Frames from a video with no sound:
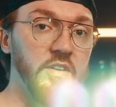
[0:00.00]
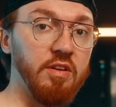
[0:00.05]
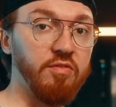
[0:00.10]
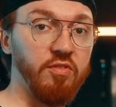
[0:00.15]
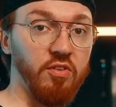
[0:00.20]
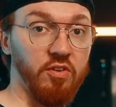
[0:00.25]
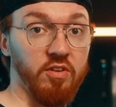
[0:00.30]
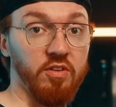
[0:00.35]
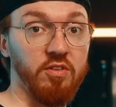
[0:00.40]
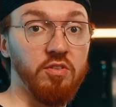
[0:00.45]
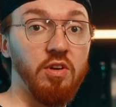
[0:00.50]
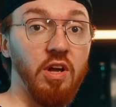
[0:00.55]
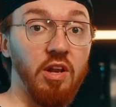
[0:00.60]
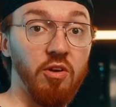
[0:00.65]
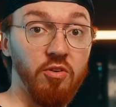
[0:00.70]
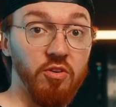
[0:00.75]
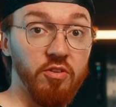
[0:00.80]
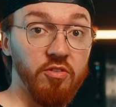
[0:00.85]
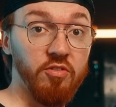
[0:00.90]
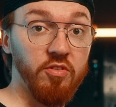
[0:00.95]
different
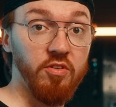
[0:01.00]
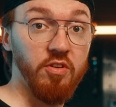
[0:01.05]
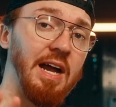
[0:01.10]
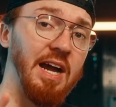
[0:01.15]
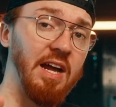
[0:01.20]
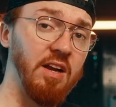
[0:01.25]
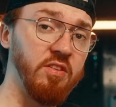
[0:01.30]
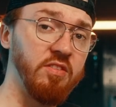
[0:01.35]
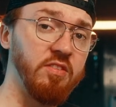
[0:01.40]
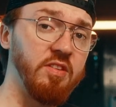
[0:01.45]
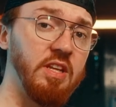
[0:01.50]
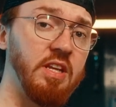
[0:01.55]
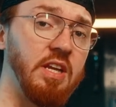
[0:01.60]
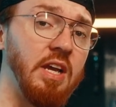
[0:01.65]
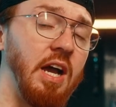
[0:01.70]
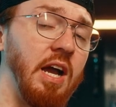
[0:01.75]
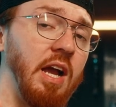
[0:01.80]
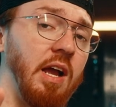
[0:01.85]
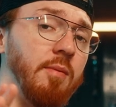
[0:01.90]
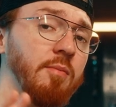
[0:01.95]
colors. Honestly,
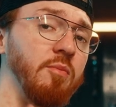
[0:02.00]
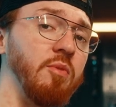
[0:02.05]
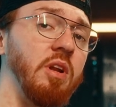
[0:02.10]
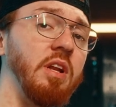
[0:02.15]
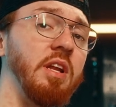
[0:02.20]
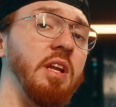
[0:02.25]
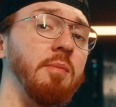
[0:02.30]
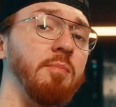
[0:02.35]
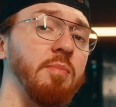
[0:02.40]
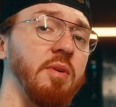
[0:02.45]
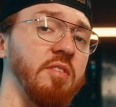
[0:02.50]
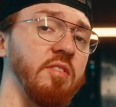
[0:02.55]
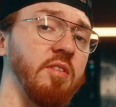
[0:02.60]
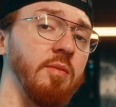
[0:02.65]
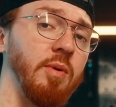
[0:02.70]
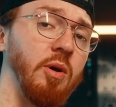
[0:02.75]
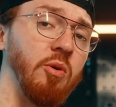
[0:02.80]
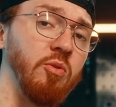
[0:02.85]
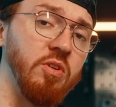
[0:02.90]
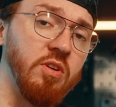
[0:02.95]
I am really impressed
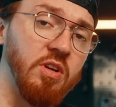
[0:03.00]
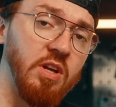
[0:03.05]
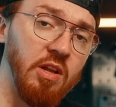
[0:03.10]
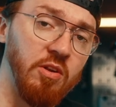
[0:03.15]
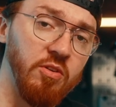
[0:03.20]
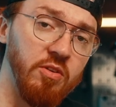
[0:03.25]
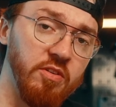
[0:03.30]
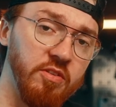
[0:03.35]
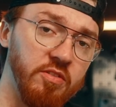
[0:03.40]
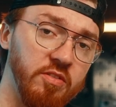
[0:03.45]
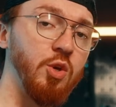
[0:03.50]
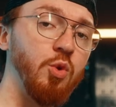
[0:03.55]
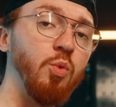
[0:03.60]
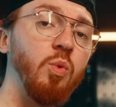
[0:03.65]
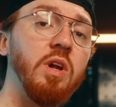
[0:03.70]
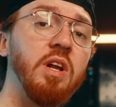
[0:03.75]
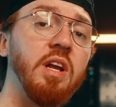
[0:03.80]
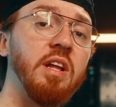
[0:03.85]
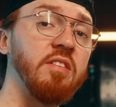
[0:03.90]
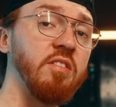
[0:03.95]
about the colors. You
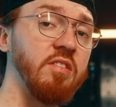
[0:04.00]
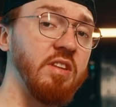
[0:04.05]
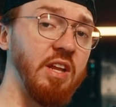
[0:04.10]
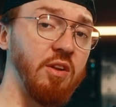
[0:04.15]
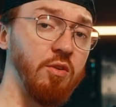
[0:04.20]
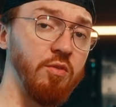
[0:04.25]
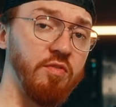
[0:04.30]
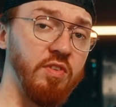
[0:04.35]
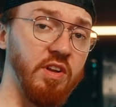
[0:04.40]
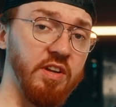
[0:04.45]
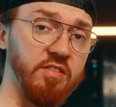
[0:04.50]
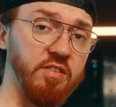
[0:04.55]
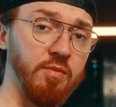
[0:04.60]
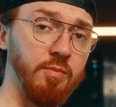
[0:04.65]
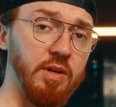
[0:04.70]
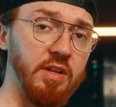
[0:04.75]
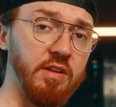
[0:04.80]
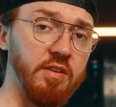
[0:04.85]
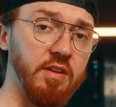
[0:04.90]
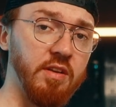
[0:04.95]
will get a ton of
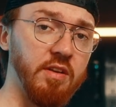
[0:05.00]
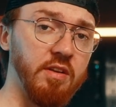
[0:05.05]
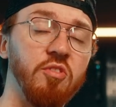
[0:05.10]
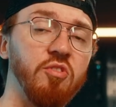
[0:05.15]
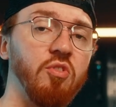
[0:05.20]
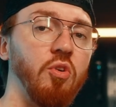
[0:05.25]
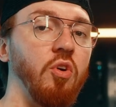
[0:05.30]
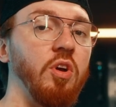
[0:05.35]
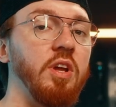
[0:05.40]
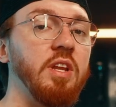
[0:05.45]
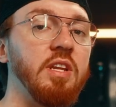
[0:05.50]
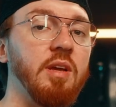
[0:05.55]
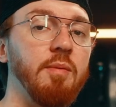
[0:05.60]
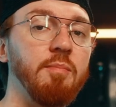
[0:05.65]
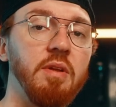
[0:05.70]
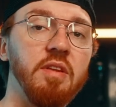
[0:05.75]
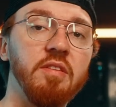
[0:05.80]
flexibility, so it can be